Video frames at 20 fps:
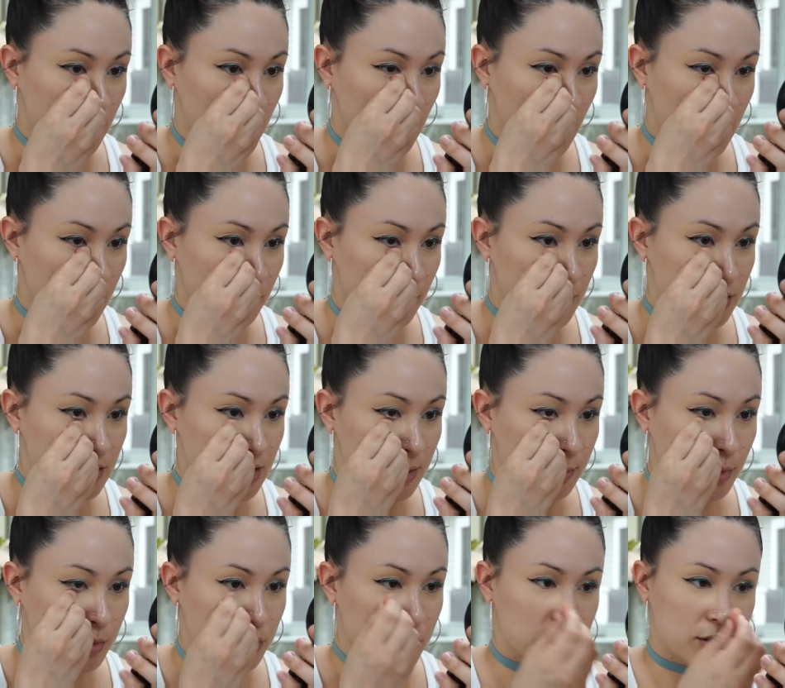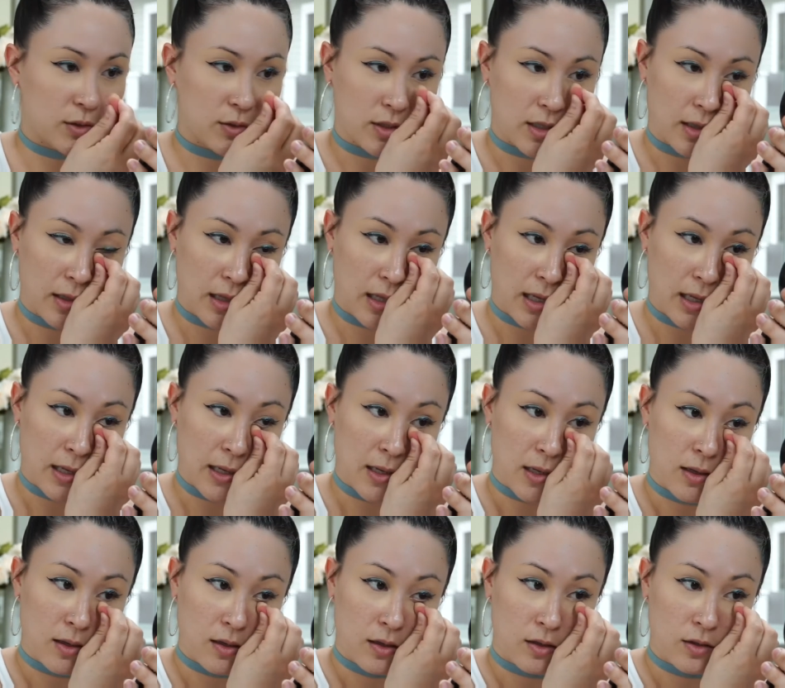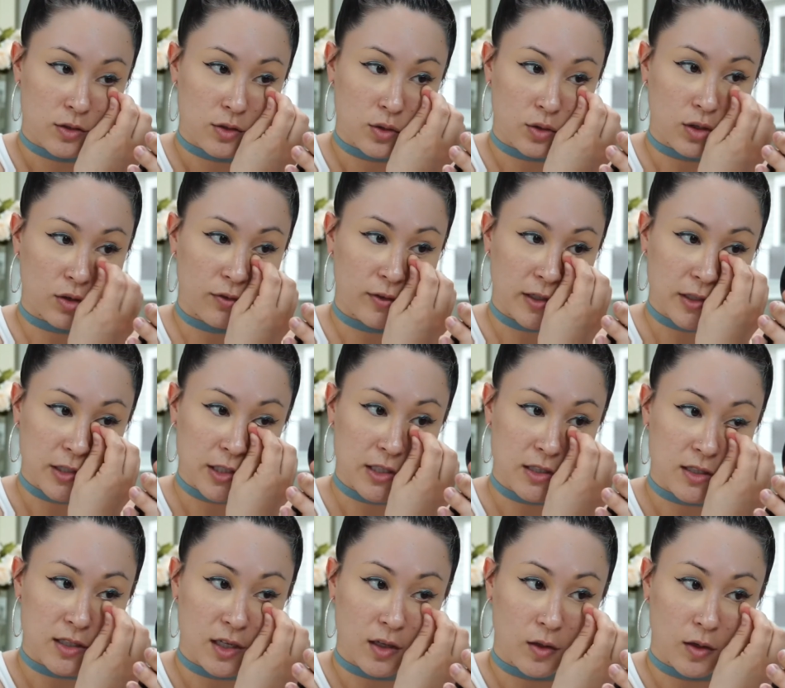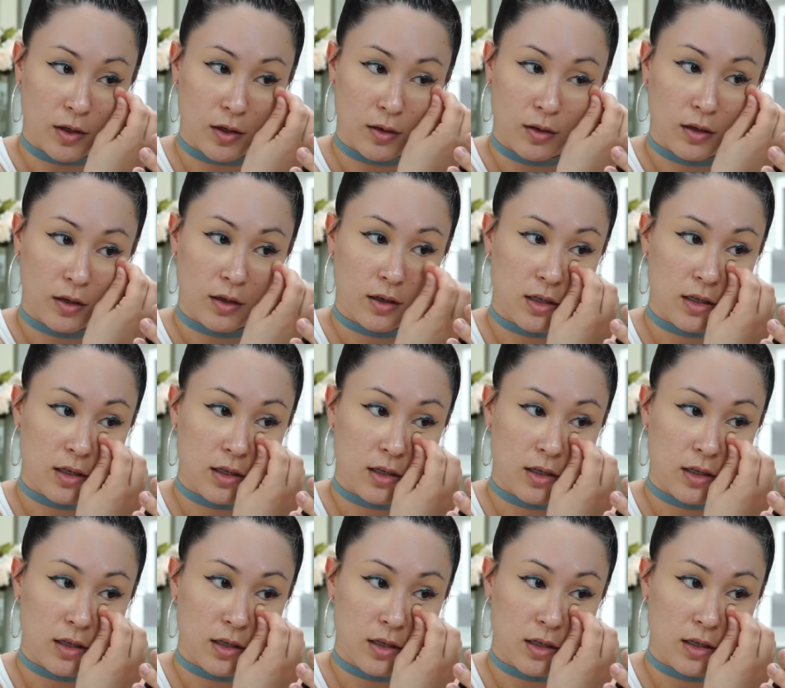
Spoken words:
And then this time I'm just using the Studio Finish Concealer,